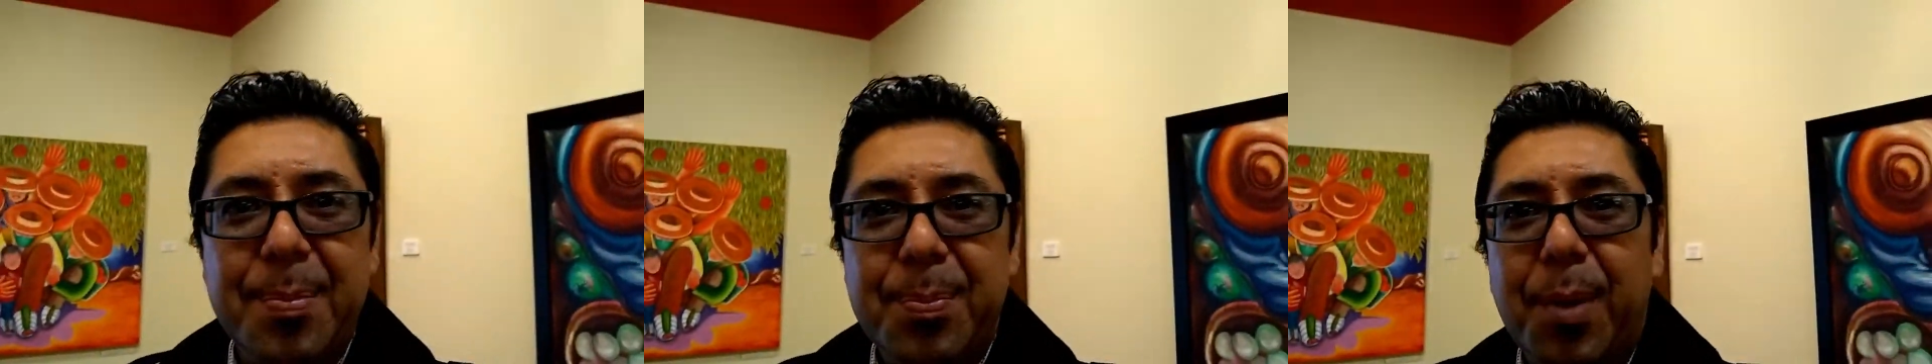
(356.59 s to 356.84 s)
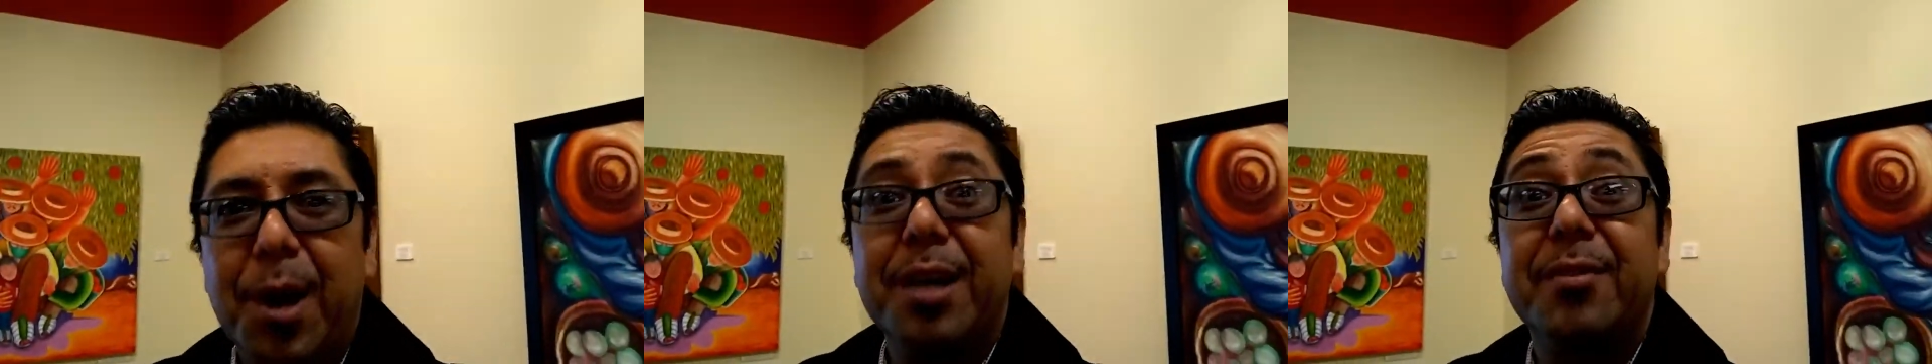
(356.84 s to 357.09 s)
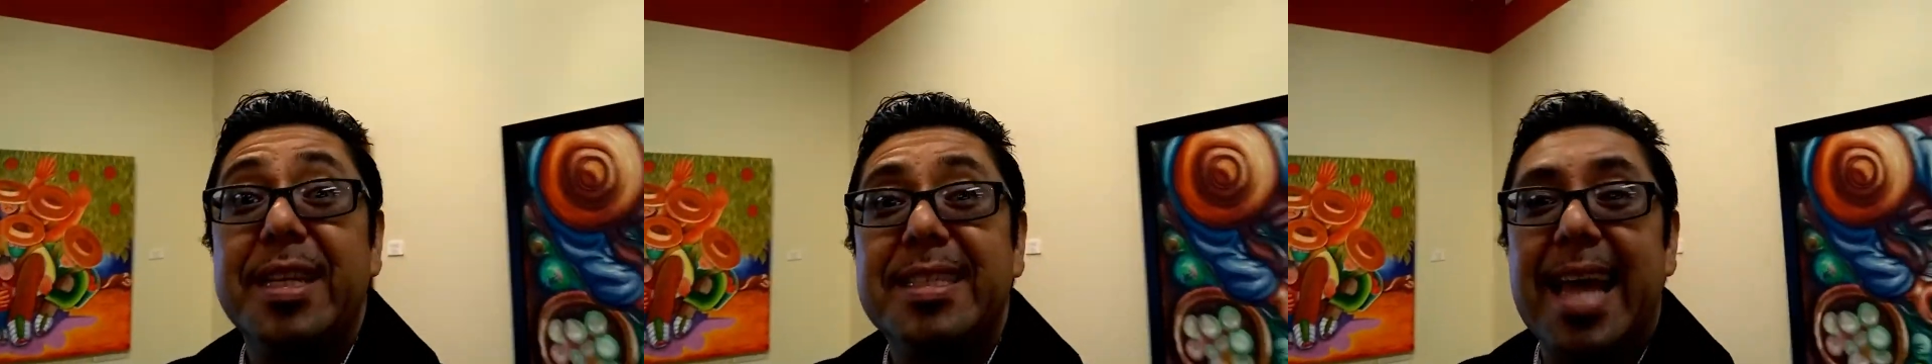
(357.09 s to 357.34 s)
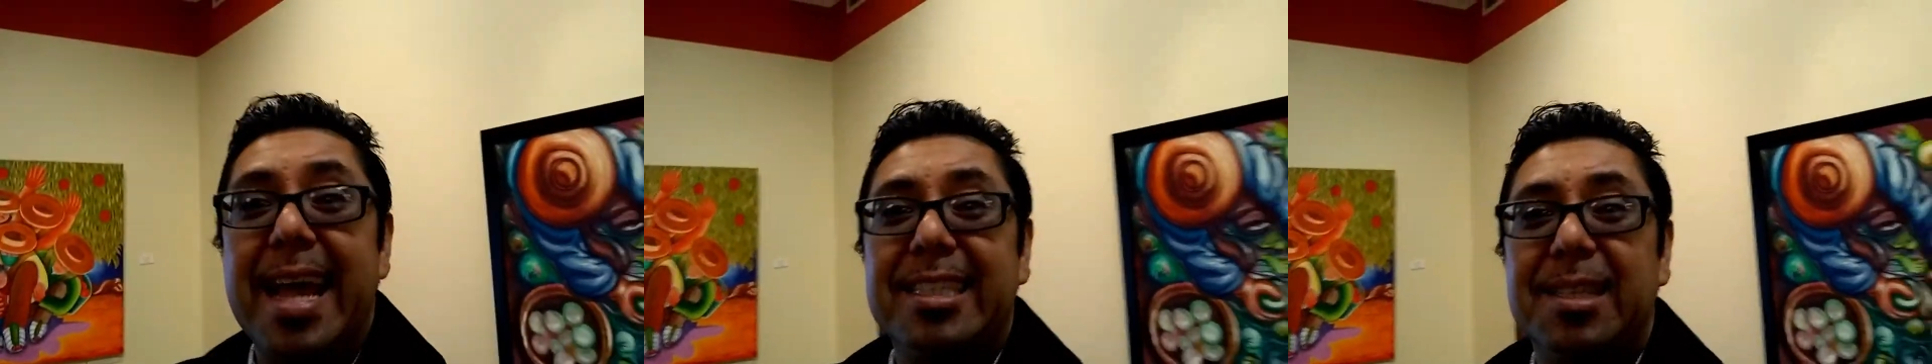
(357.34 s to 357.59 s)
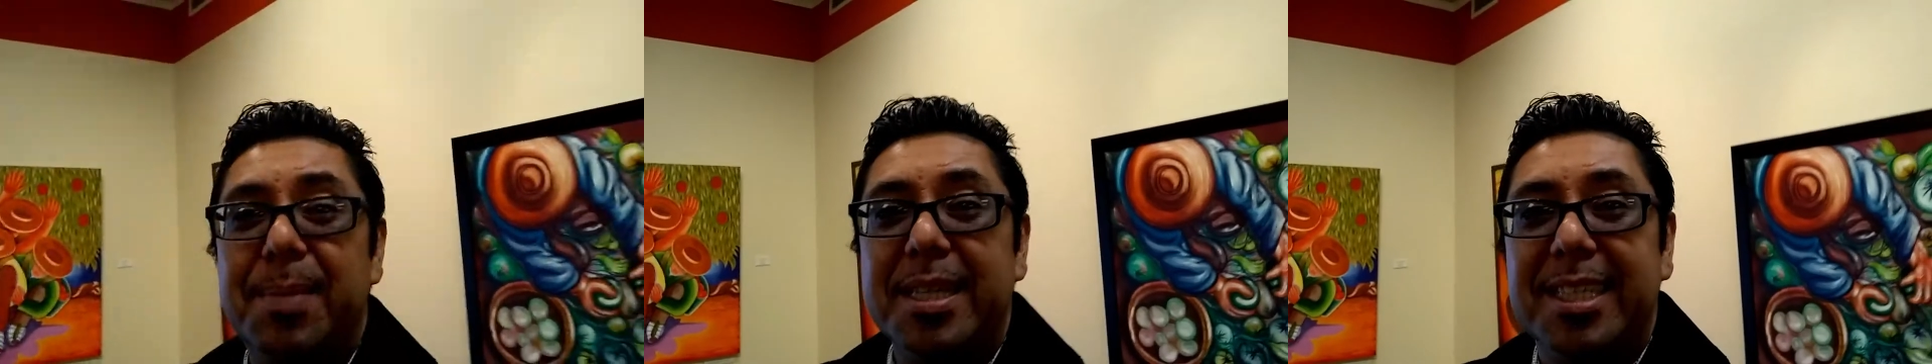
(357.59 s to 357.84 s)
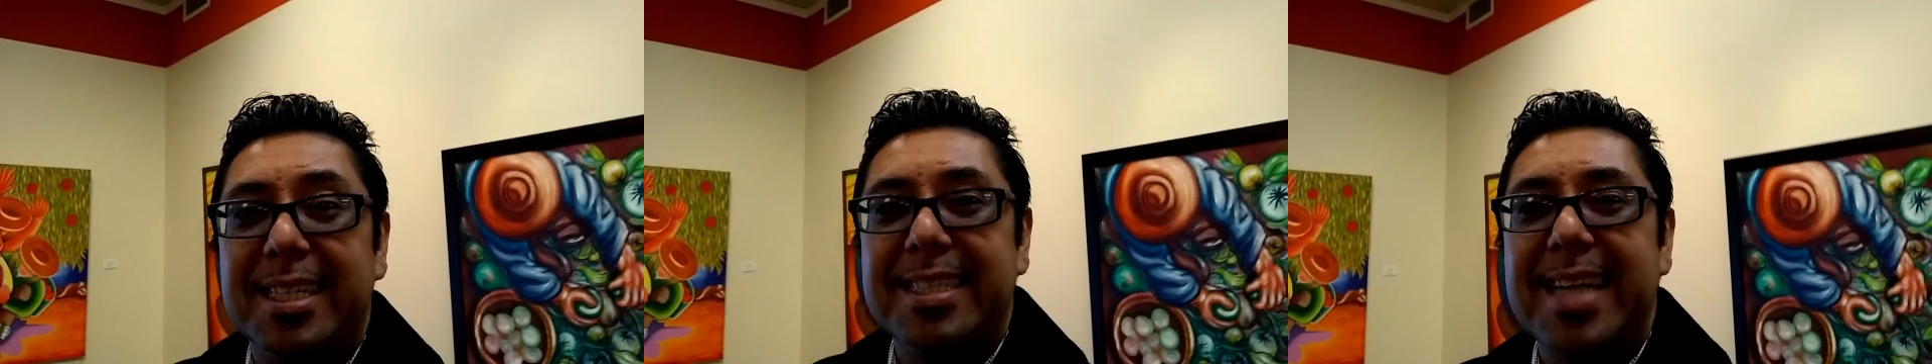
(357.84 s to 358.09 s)
Part of this
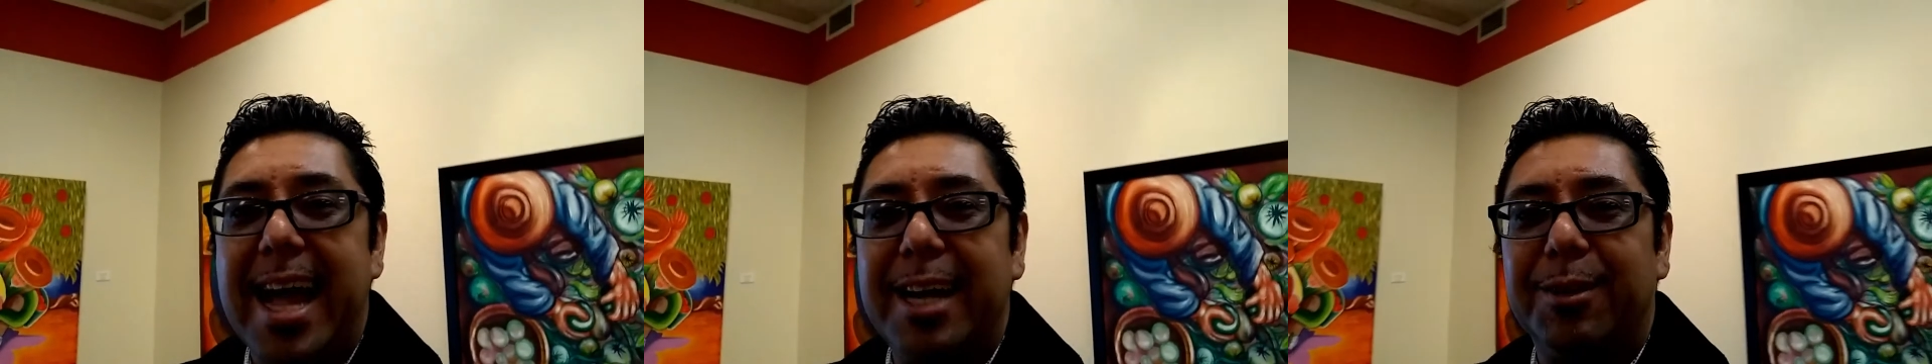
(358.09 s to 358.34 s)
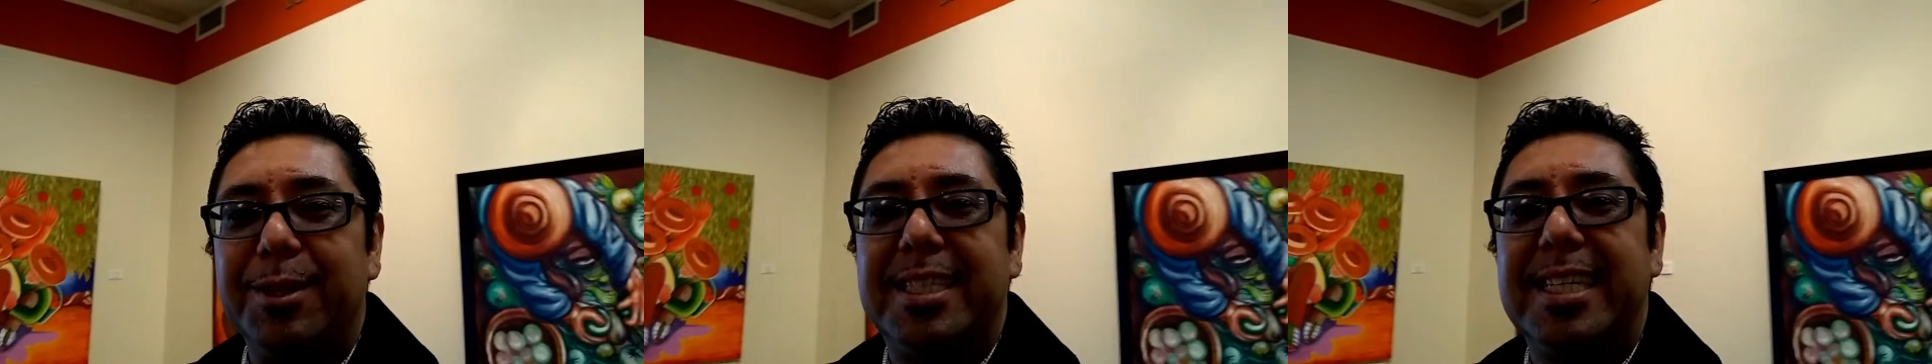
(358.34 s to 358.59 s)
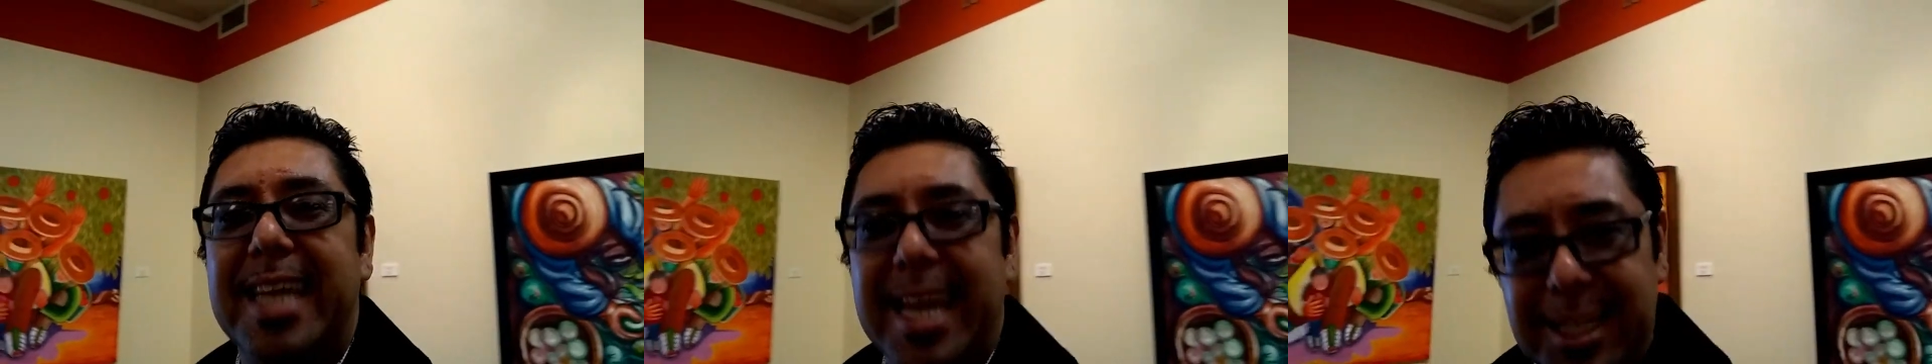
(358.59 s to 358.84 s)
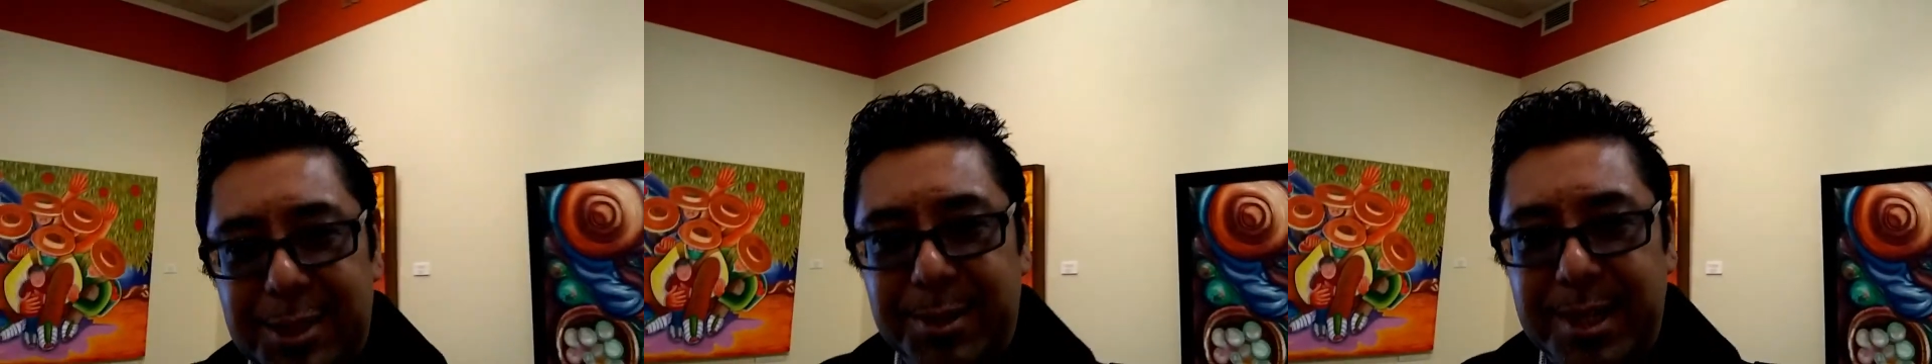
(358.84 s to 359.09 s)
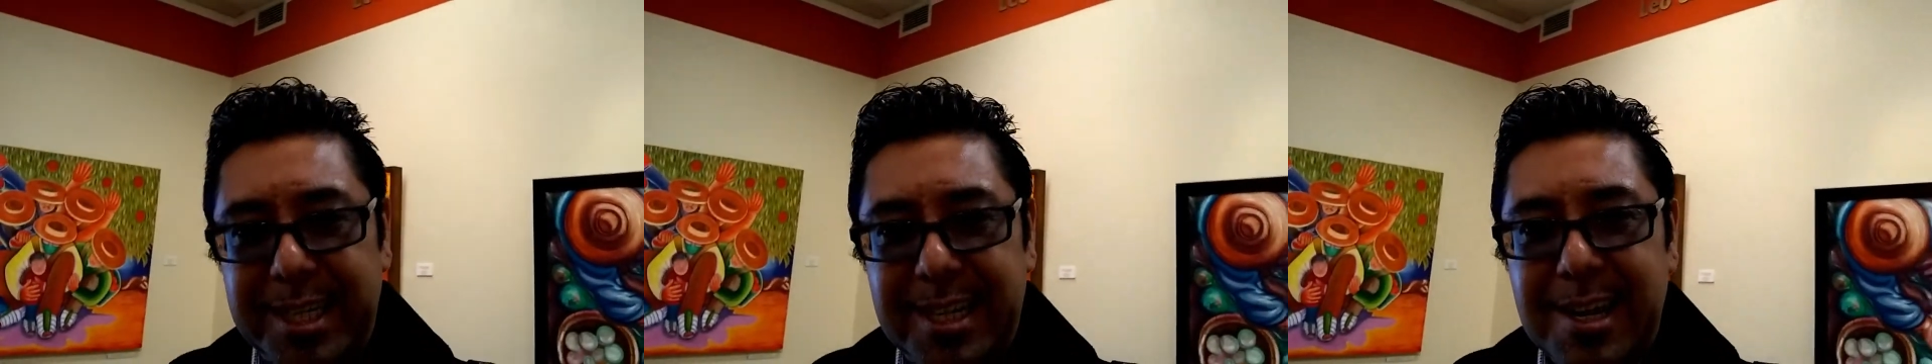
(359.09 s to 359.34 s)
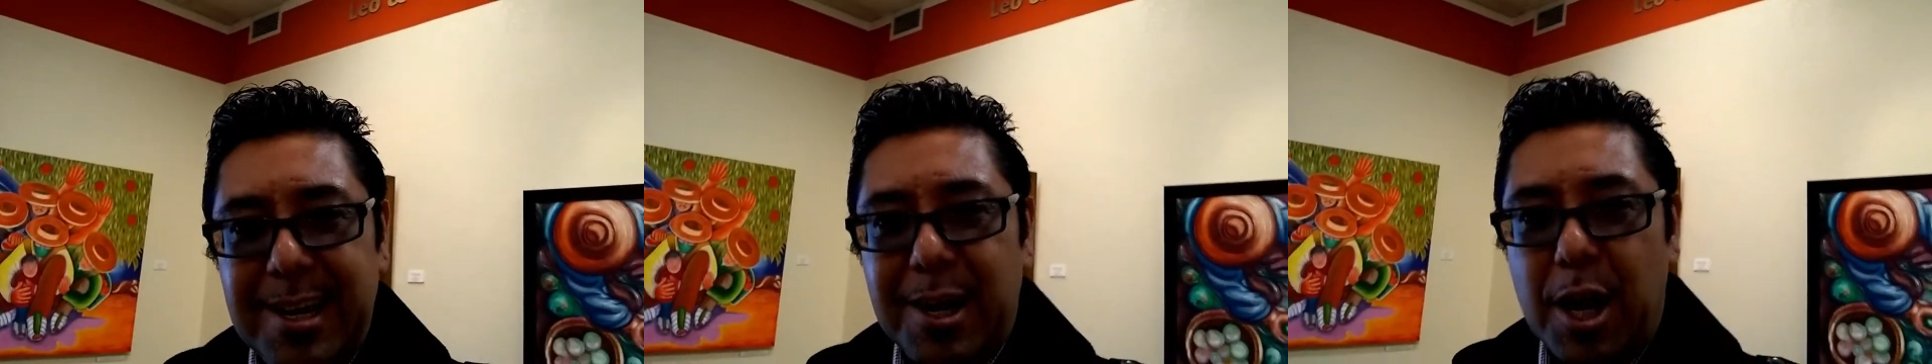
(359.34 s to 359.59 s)
exhibition titled Kindred,